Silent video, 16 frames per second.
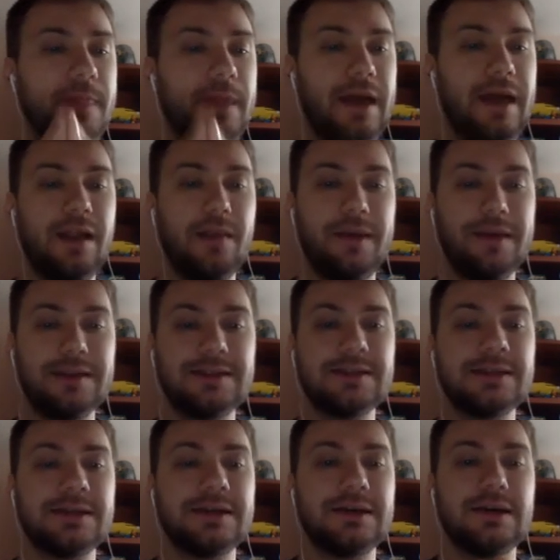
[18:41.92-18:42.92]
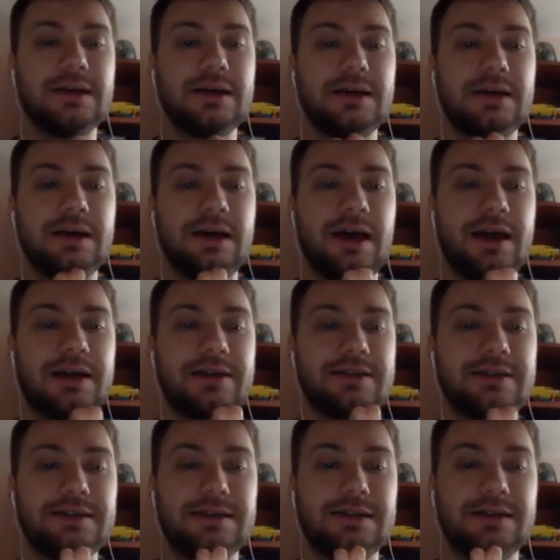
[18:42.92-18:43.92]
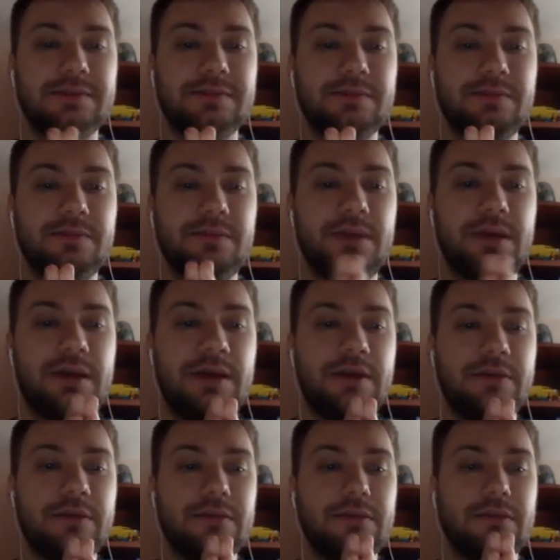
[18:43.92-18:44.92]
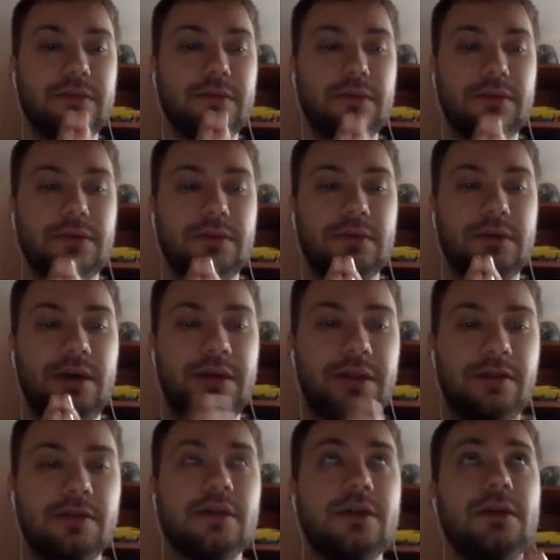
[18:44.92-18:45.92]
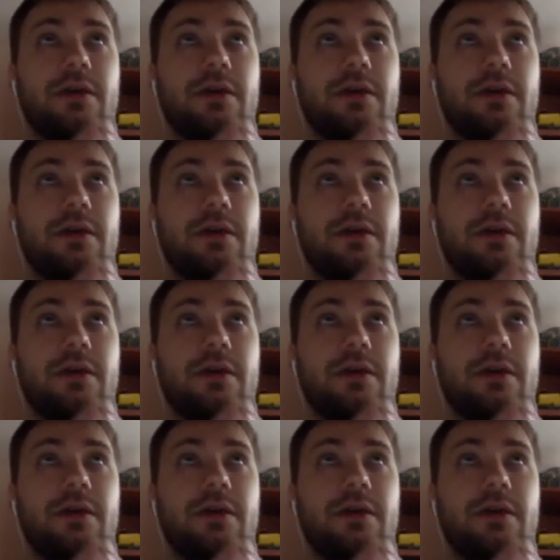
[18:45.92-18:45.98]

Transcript: element, and I mean,